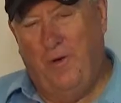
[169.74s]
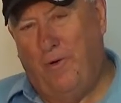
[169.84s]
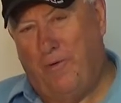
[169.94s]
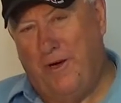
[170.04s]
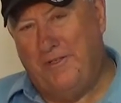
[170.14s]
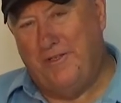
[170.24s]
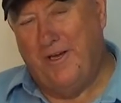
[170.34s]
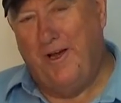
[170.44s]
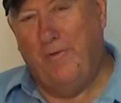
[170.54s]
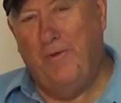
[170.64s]
Well, Rich,
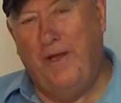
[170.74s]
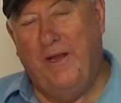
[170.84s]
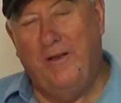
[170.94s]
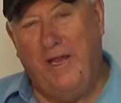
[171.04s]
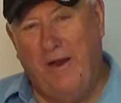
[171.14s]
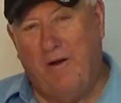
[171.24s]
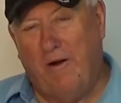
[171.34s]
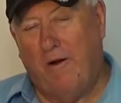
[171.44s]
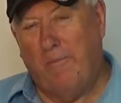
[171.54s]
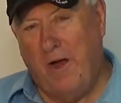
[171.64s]
uh, we indeed
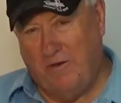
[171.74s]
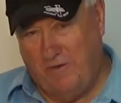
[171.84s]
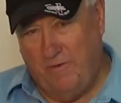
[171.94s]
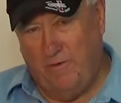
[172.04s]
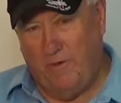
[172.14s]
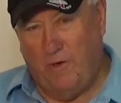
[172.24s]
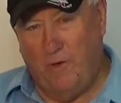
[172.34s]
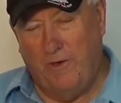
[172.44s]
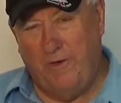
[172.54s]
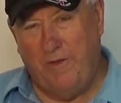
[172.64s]
are about to
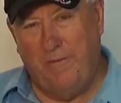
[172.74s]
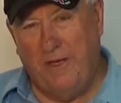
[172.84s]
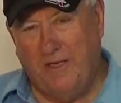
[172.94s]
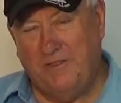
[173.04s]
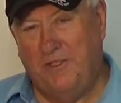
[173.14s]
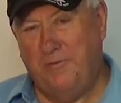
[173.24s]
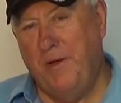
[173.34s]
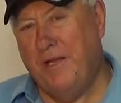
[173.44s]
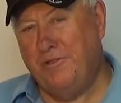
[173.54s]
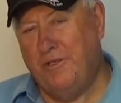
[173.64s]
go into the biggest
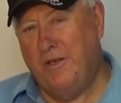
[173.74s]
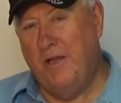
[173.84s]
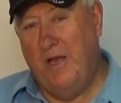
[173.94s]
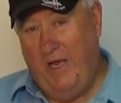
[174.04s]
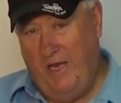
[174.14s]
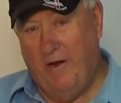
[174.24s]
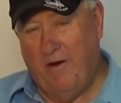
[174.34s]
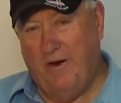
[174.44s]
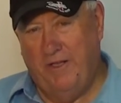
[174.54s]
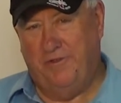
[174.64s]
expansion in
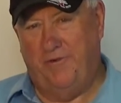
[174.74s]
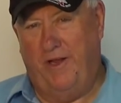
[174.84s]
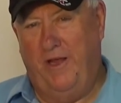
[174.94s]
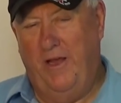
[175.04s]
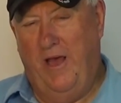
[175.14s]
our history.